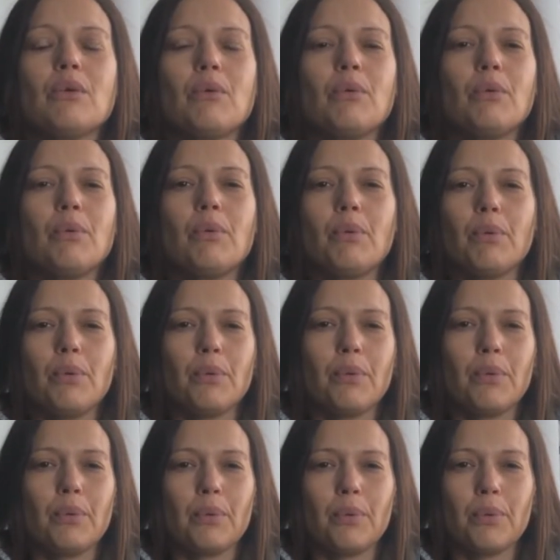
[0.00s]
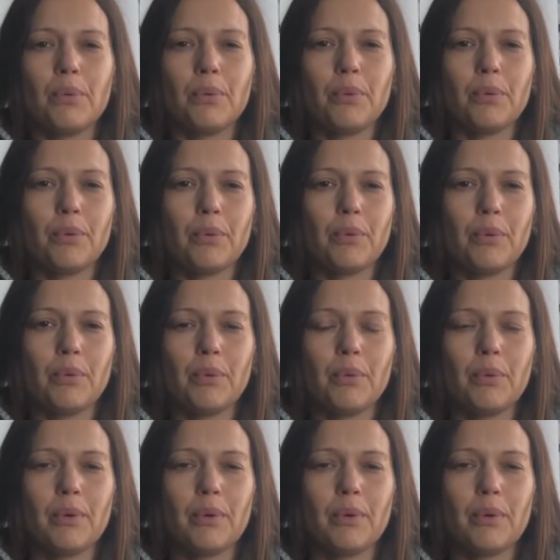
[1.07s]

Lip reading: (silence)